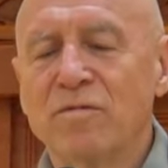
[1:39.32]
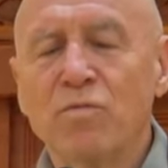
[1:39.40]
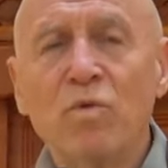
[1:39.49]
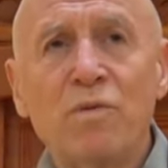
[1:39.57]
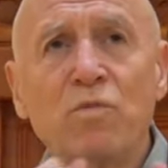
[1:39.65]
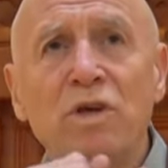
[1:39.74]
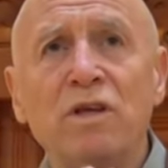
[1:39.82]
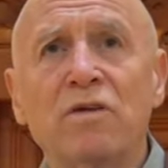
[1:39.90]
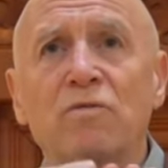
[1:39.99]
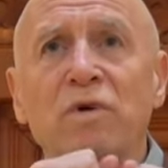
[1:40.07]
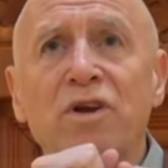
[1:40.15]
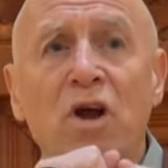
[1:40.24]

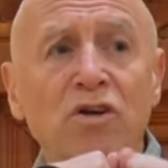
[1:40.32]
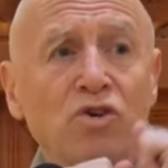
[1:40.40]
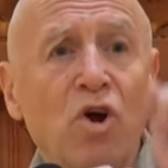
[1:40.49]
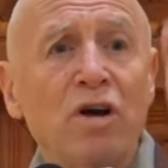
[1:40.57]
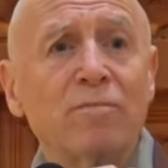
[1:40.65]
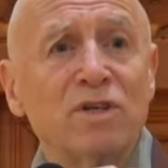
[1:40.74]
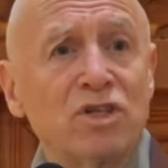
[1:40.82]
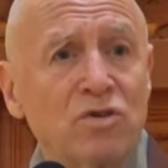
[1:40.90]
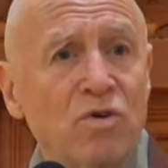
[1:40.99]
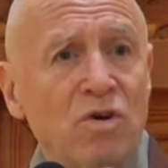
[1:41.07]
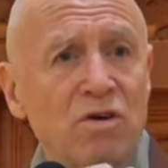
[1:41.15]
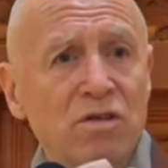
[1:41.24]
When our dharma's
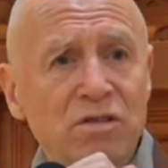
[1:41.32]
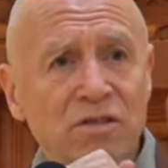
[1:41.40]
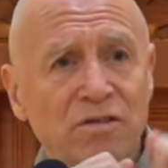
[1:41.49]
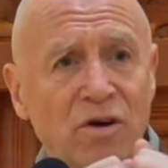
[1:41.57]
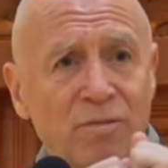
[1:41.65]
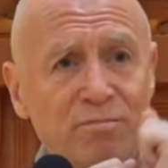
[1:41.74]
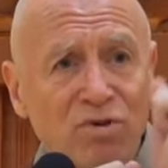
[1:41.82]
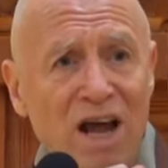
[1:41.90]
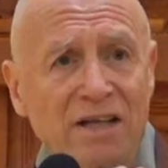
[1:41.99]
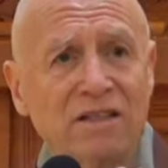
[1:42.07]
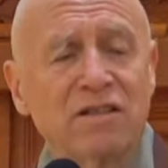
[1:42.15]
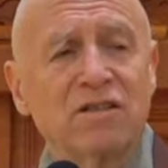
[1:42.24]
strong, our
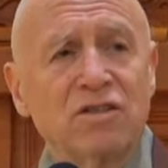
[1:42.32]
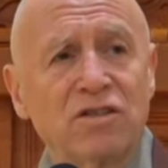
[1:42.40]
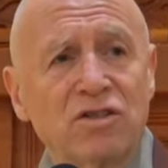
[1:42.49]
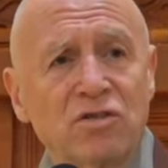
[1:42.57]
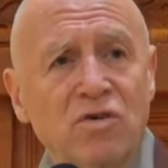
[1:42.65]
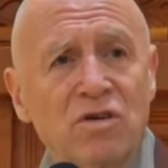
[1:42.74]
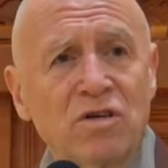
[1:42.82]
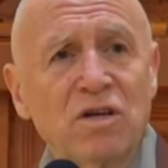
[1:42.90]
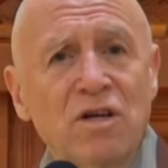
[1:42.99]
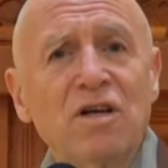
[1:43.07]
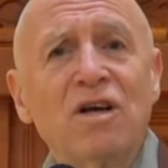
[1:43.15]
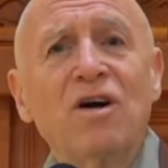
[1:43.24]
practice is strong,
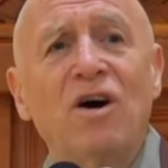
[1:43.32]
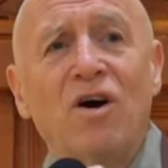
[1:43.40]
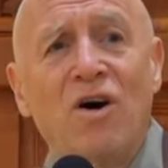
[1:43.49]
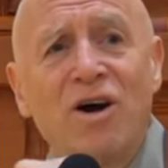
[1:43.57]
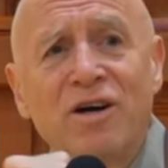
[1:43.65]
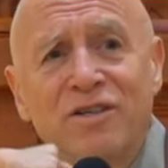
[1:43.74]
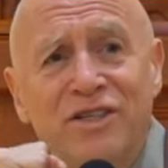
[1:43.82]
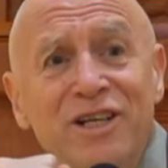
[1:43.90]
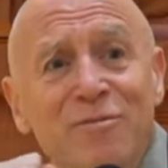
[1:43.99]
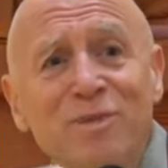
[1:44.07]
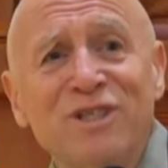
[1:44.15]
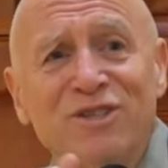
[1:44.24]
our
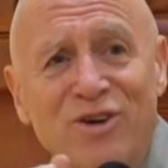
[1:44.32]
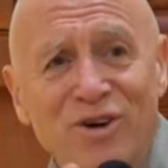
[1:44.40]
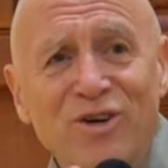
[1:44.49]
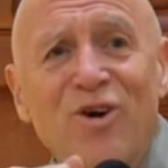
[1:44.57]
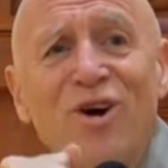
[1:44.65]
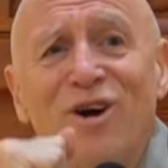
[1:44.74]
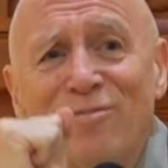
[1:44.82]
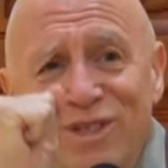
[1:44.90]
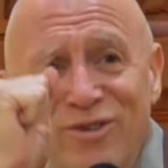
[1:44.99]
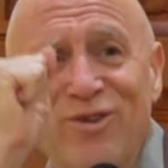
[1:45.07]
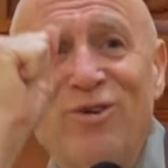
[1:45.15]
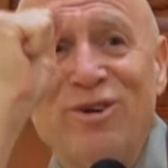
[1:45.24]
demons, our
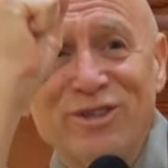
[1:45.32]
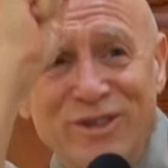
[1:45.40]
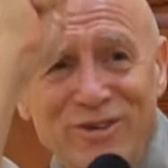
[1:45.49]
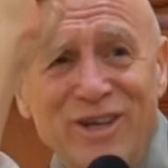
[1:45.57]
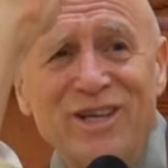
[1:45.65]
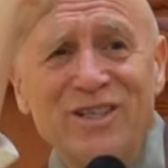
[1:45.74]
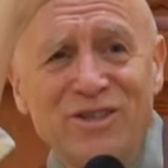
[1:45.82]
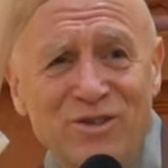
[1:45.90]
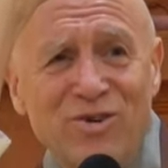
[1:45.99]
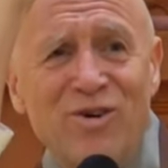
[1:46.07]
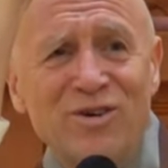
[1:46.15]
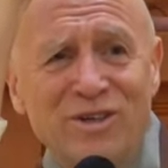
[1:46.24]
karma's also getting
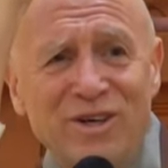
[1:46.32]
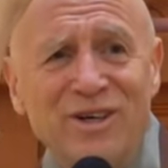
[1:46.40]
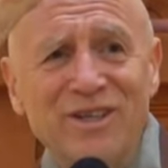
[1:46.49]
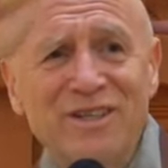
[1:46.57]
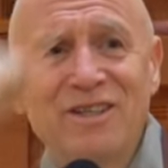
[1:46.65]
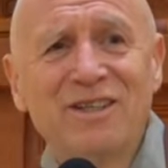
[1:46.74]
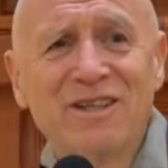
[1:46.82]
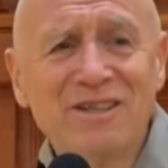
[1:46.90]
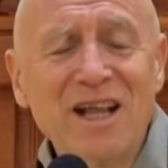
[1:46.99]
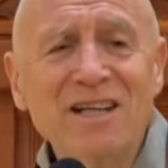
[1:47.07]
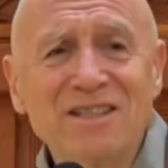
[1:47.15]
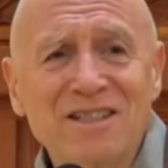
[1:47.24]
stronger.
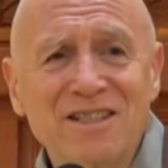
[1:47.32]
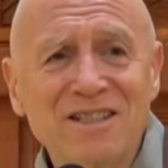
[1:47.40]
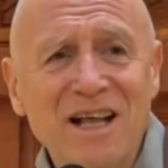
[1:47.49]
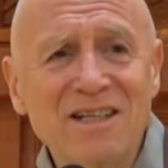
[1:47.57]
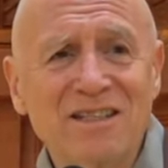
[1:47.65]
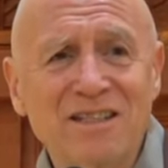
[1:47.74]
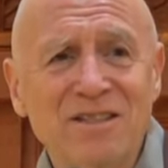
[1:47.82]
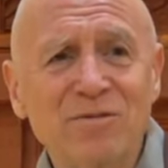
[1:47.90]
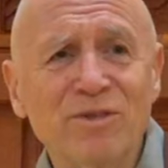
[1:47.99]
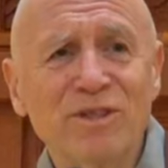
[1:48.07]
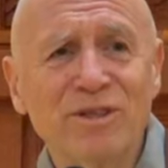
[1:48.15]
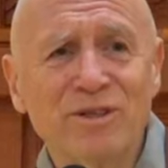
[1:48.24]
That's
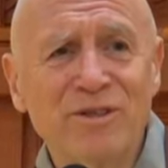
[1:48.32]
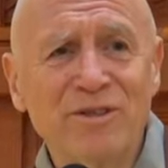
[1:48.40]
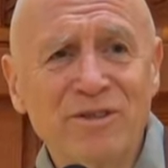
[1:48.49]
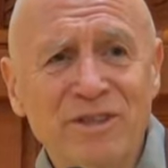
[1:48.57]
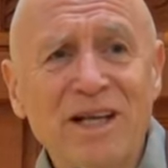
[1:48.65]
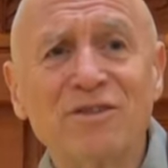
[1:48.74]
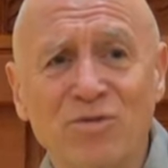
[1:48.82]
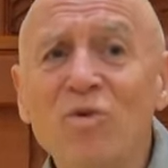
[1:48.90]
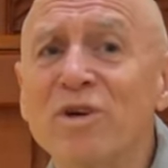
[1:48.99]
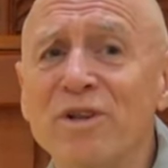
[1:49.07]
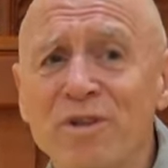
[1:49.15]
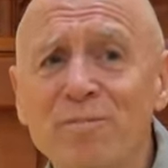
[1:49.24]

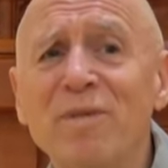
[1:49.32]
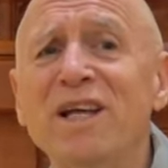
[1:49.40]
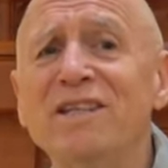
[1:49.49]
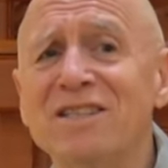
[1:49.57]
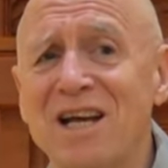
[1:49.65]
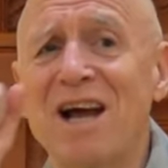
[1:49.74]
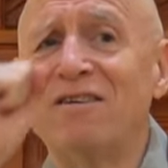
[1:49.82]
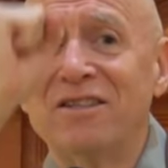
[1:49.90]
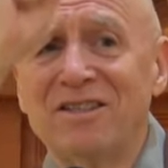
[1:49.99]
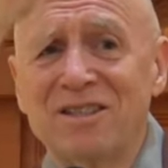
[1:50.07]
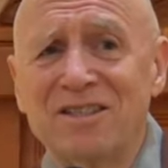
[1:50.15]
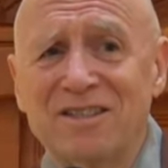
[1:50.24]
one of the main
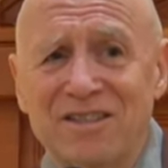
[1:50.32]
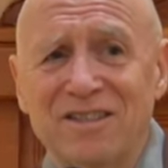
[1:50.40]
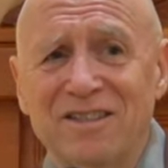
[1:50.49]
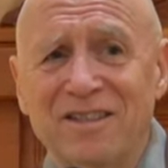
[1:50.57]
challenges.